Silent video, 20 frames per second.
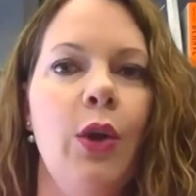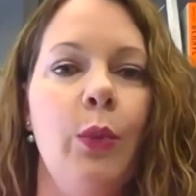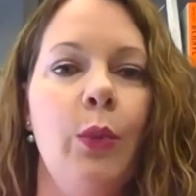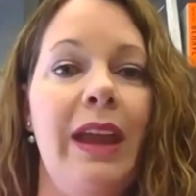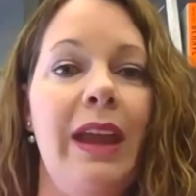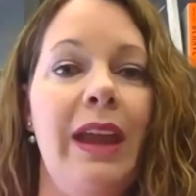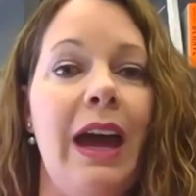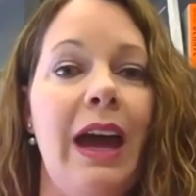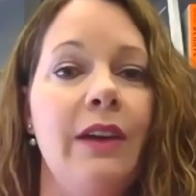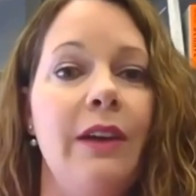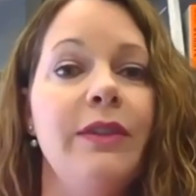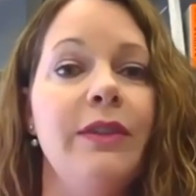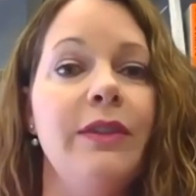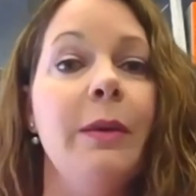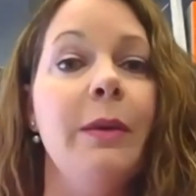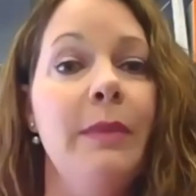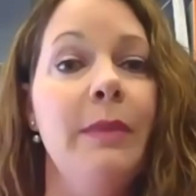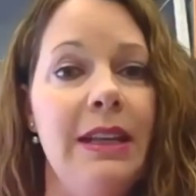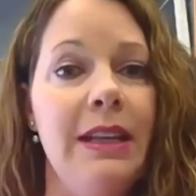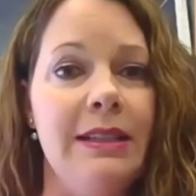we have
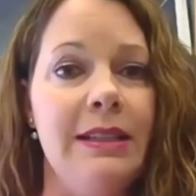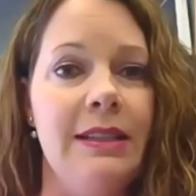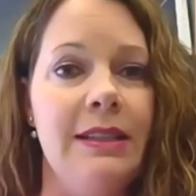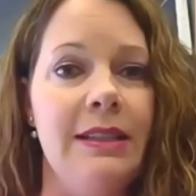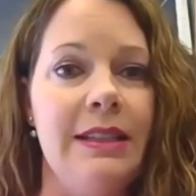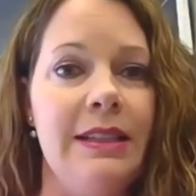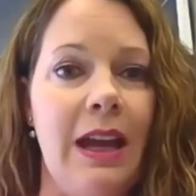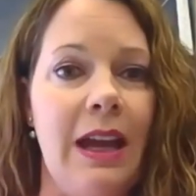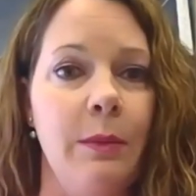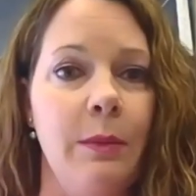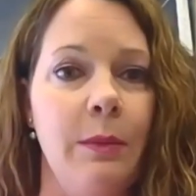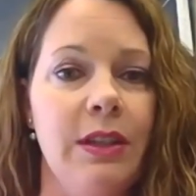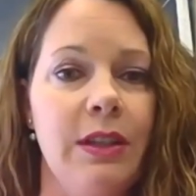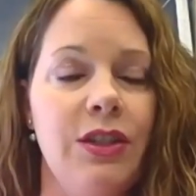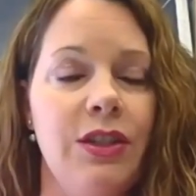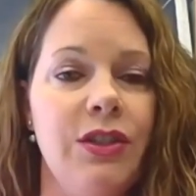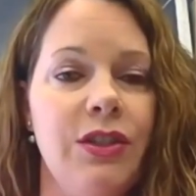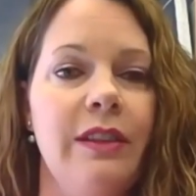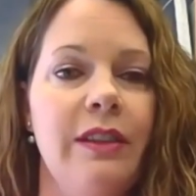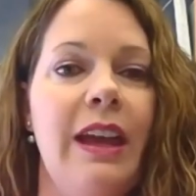committees
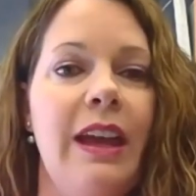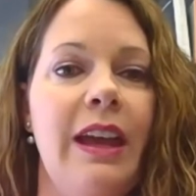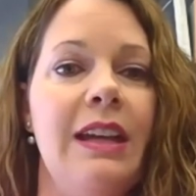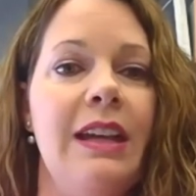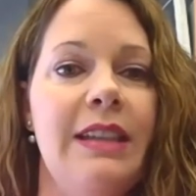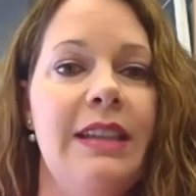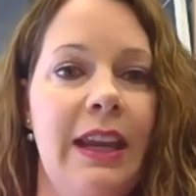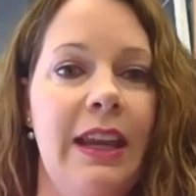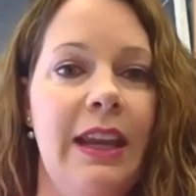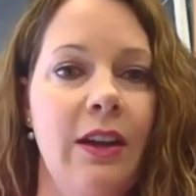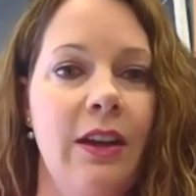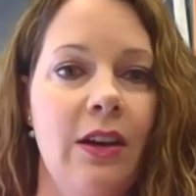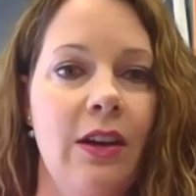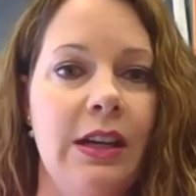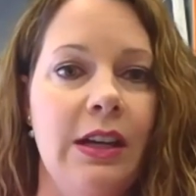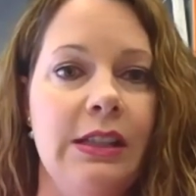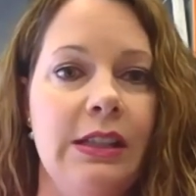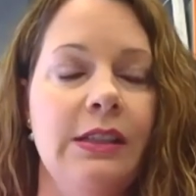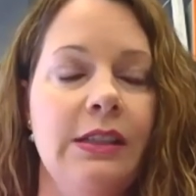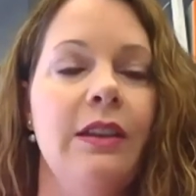established that take
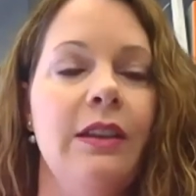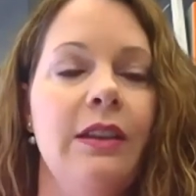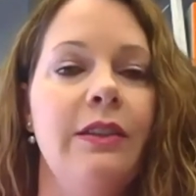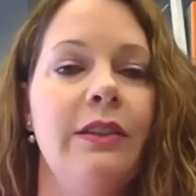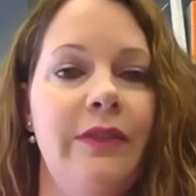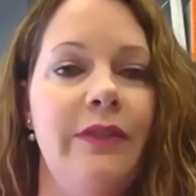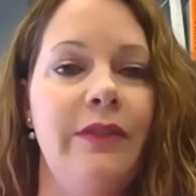on